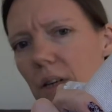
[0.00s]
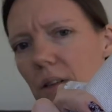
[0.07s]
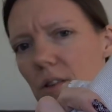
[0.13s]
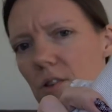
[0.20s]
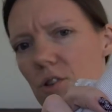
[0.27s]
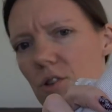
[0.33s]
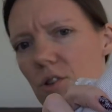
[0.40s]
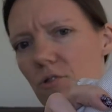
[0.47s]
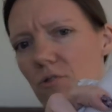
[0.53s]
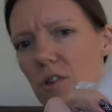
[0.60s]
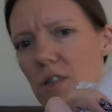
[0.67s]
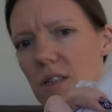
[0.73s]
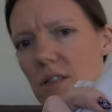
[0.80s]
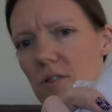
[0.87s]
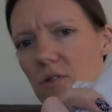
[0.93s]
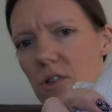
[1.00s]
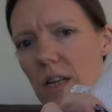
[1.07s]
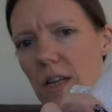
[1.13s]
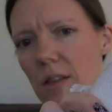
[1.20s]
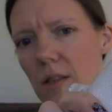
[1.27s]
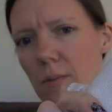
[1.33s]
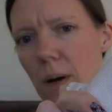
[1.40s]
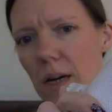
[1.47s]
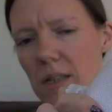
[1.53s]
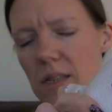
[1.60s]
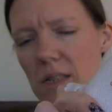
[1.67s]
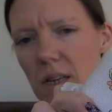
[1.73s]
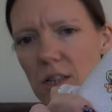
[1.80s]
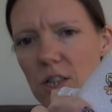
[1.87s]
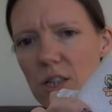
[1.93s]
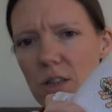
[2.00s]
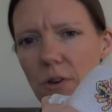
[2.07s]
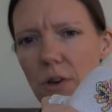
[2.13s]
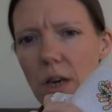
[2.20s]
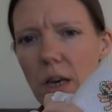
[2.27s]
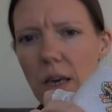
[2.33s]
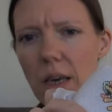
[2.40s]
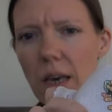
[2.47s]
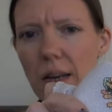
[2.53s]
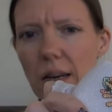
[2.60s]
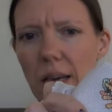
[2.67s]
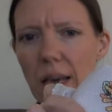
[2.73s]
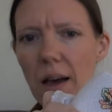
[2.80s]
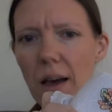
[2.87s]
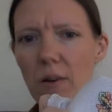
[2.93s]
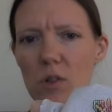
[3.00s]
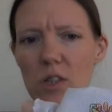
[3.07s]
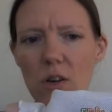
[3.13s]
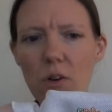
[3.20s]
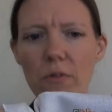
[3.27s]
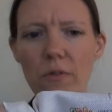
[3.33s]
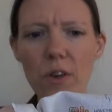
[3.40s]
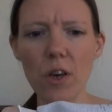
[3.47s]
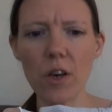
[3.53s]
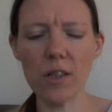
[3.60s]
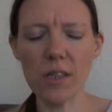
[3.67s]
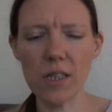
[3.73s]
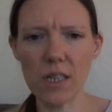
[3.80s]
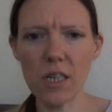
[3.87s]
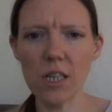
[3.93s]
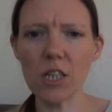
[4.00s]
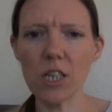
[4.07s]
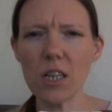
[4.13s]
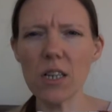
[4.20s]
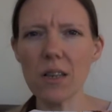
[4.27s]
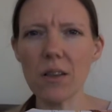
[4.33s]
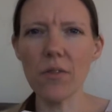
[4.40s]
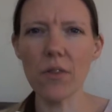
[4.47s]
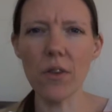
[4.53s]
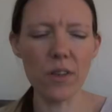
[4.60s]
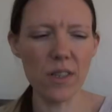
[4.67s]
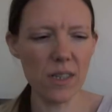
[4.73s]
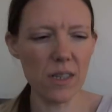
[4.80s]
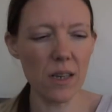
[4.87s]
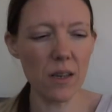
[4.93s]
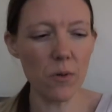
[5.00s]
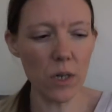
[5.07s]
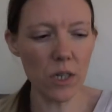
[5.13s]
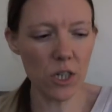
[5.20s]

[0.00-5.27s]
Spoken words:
there's crosses underneath the back stitch, so you can kind of count over your stitches and see